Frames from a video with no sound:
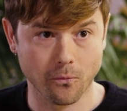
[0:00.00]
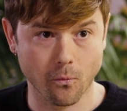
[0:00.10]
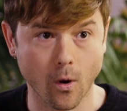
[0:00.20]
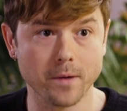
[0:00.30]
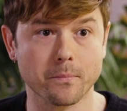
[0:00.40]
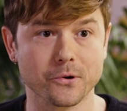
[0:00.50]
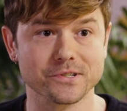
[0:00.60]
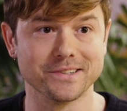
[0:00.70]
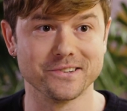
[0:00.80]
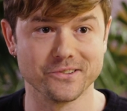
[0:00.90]
one
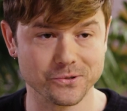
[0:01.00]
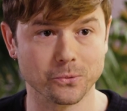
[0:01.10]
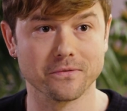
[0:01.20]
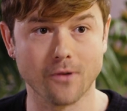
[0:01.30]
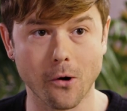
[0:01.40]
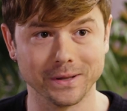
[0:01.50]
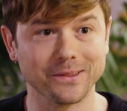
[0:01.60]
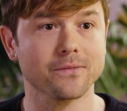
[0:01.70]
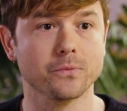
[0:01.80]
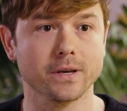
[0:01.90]
person to sort of fall in
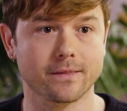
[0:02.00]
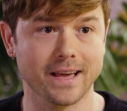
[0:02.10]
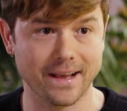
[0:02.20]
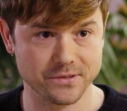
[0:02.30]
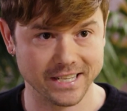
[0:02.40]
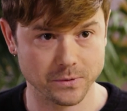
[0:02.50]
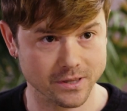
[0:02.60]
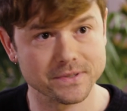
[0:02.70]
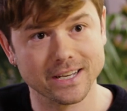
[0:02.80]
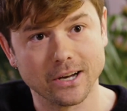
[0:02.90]
love with and have sex with
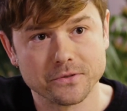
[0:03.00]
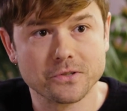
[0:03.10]
themselves.